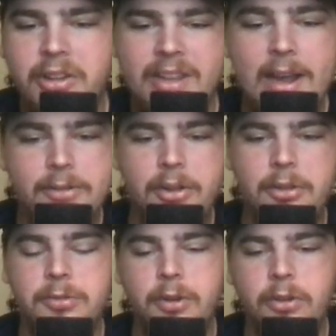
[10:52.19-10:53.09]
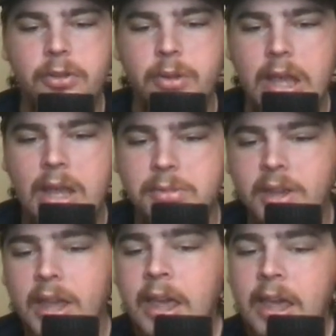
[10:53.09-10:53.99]
Because after those first two
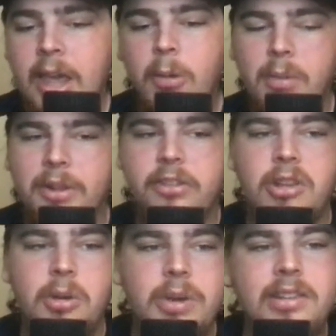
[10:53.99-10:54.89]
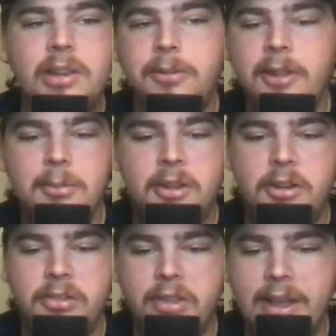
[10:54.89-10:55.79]
games, it would have been so easy for them to
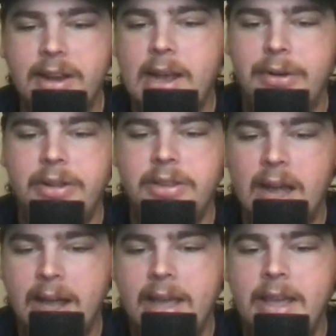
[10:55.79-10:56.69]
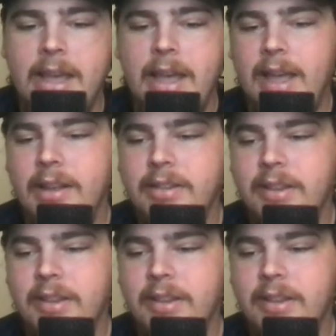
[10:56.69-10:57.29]
just lay down and die and